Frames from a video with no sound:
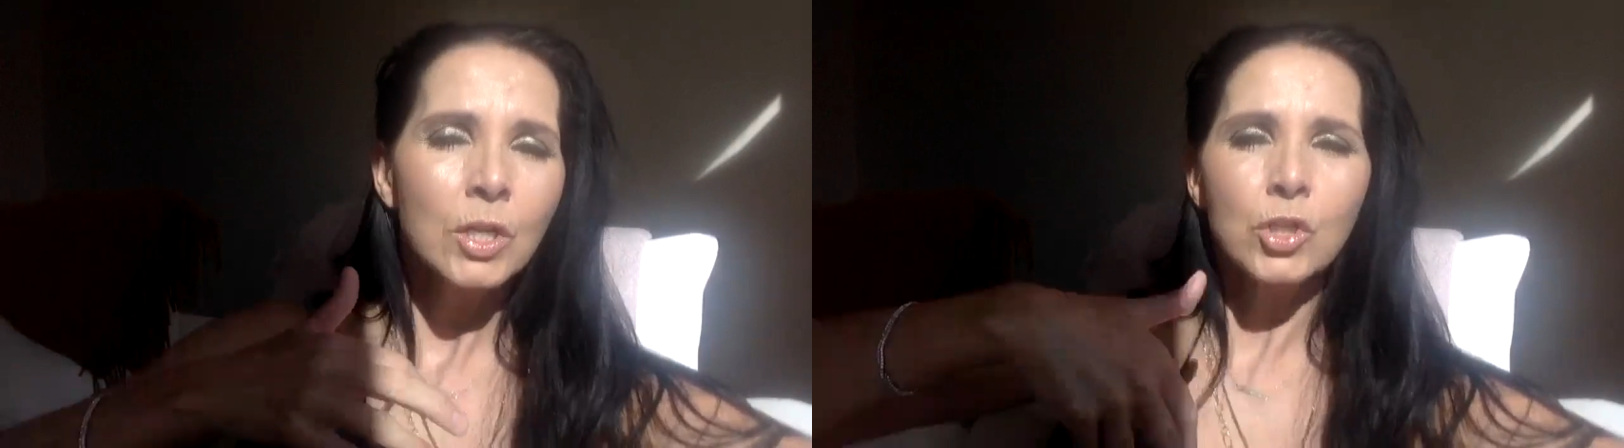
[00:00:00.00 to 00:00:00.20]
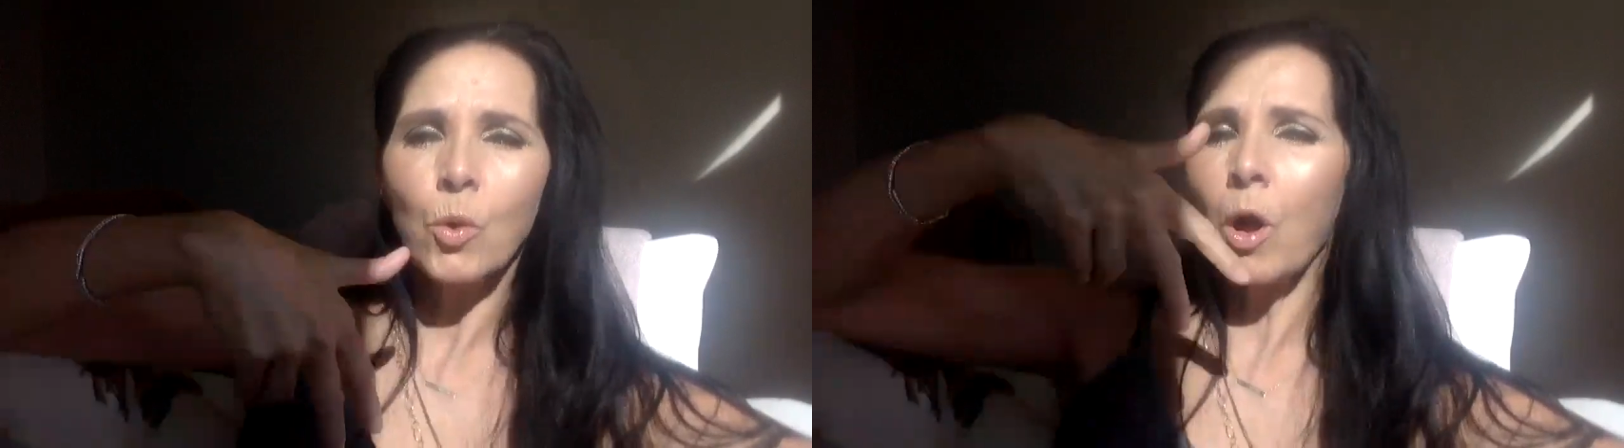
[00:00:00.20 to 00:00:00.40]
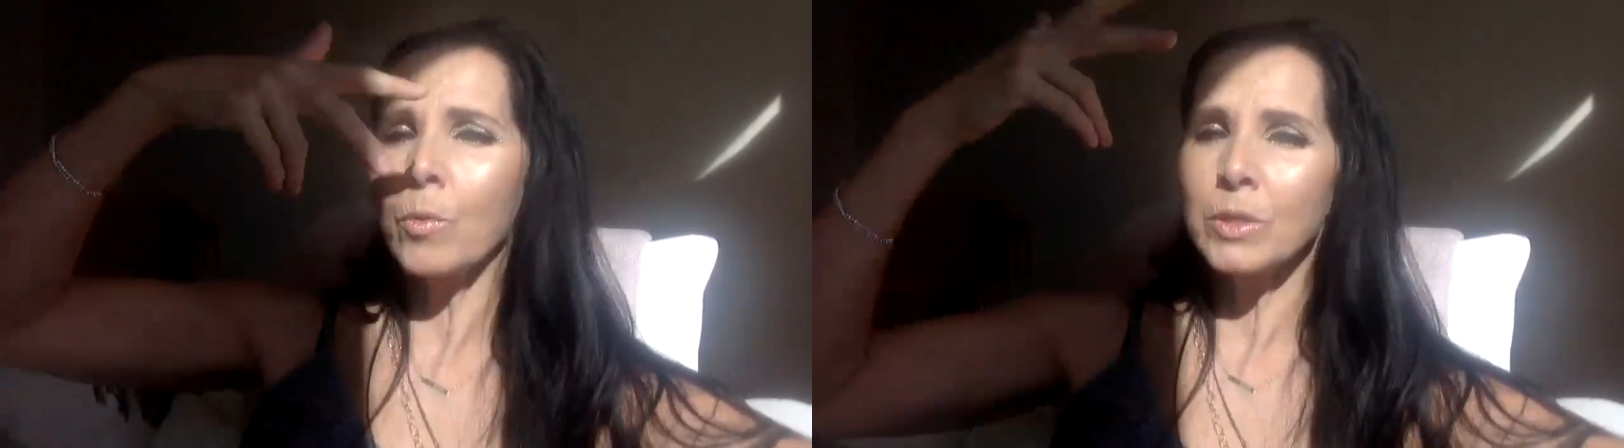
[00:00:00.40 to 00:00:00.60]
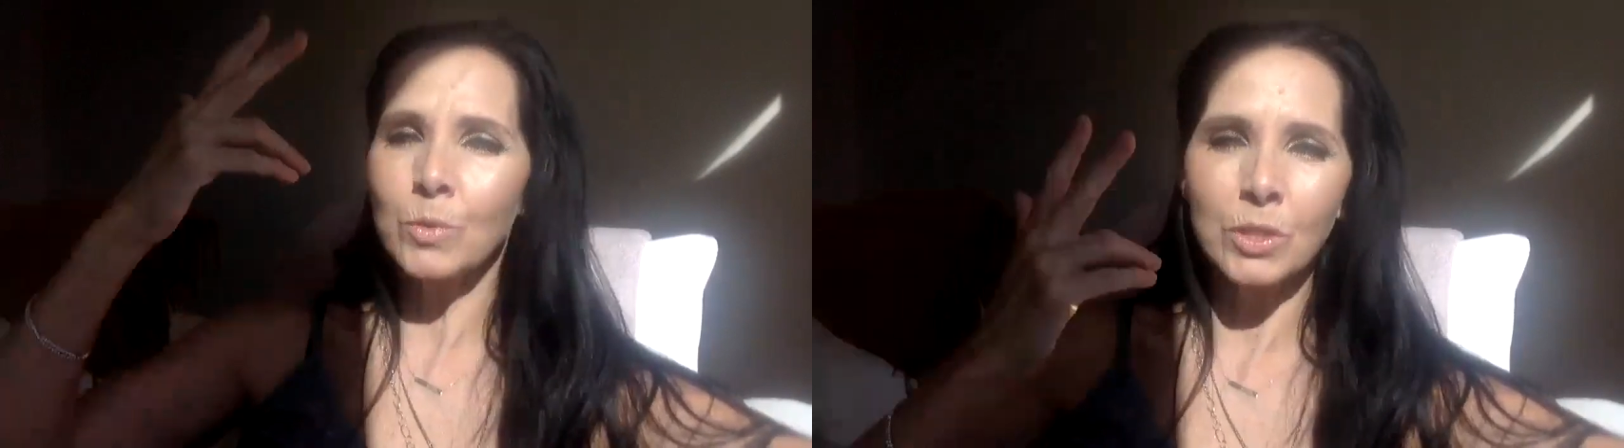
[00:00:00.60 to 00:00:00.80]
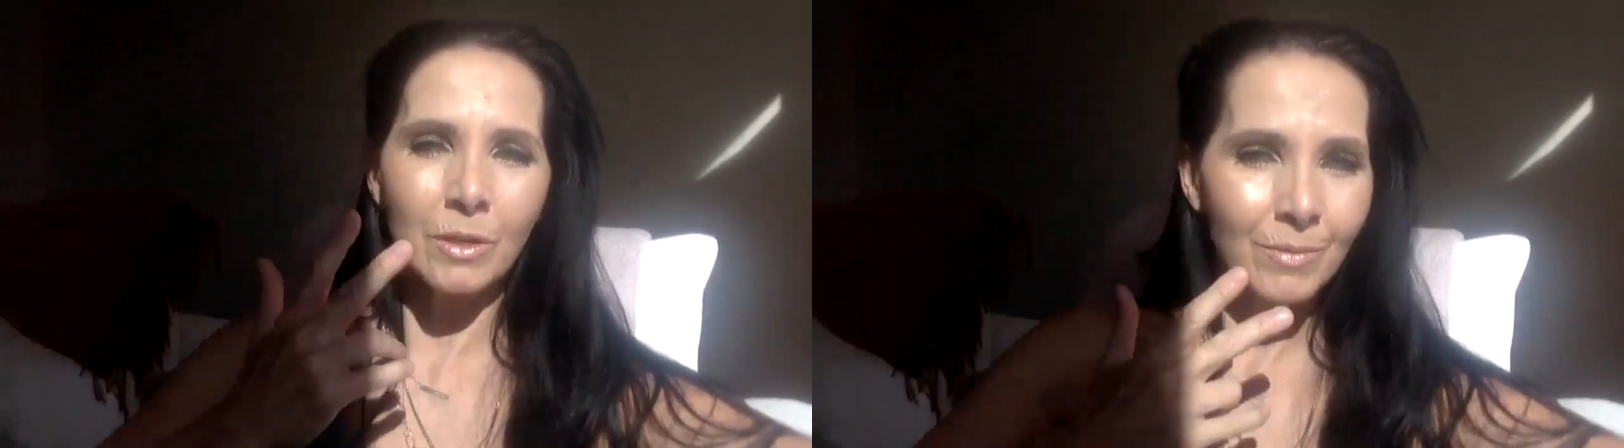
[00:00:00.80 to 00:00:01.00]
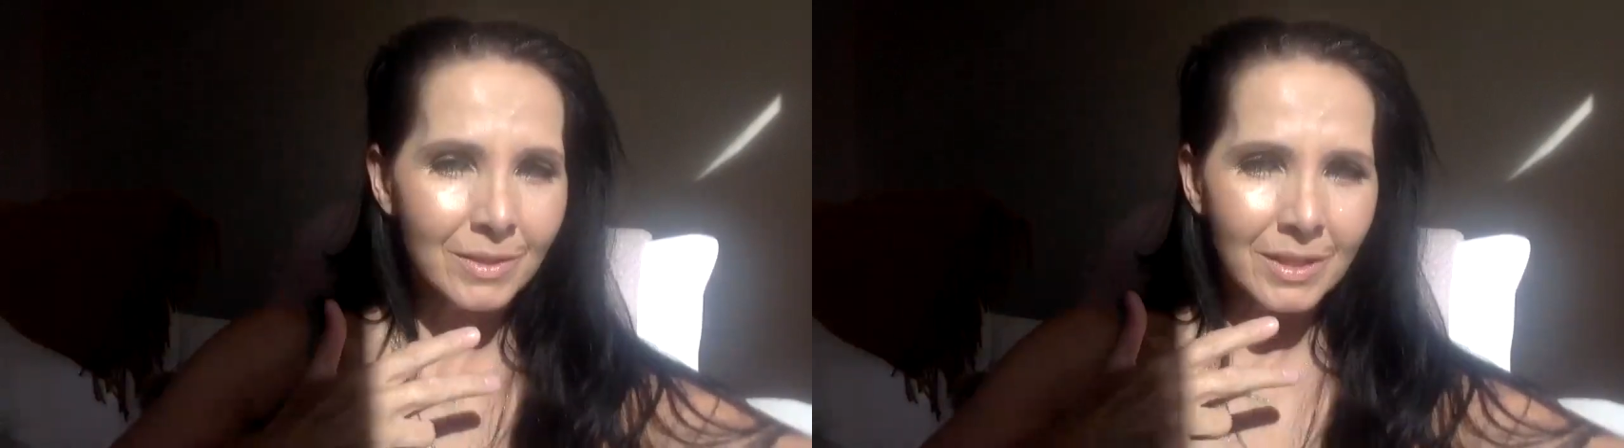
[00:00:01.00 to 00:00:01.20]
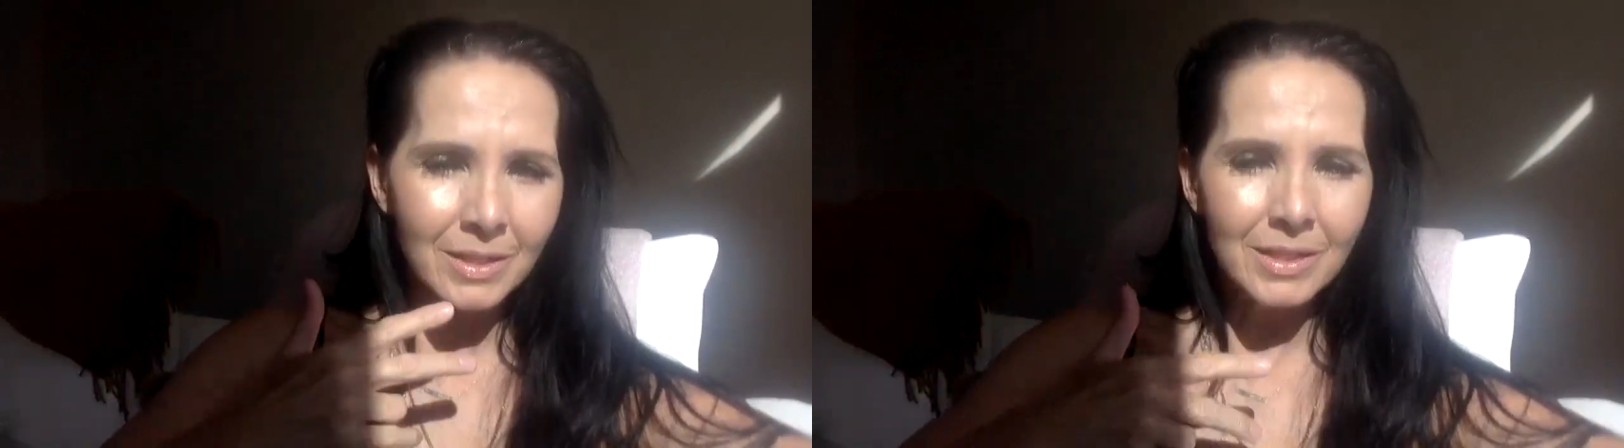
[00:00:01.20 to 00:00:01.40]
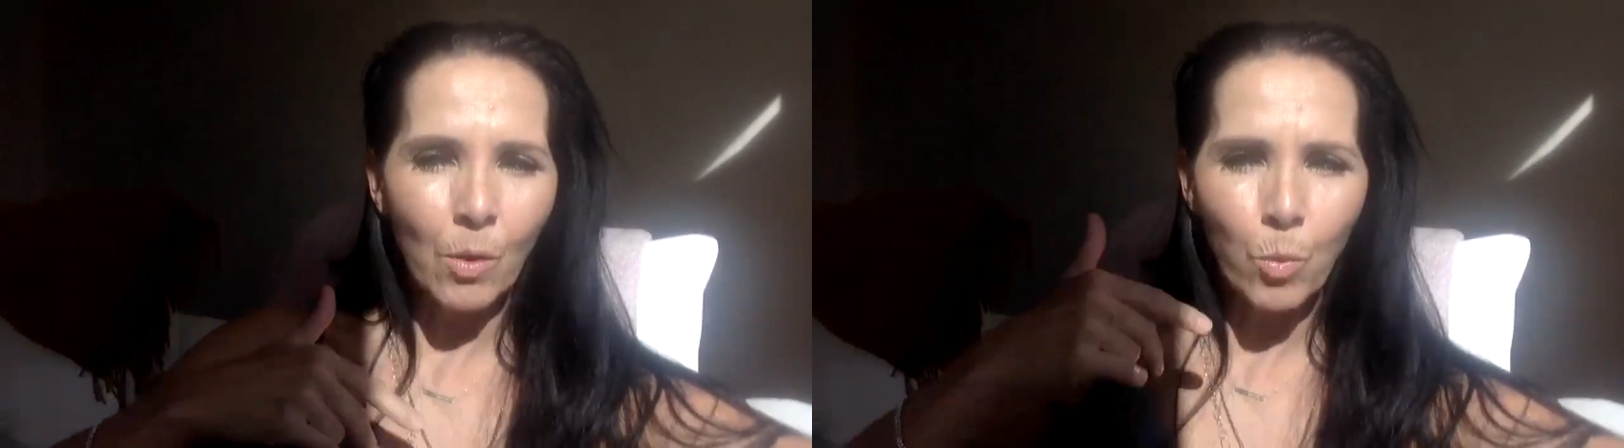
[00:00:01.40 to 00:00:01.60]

to always return within and say,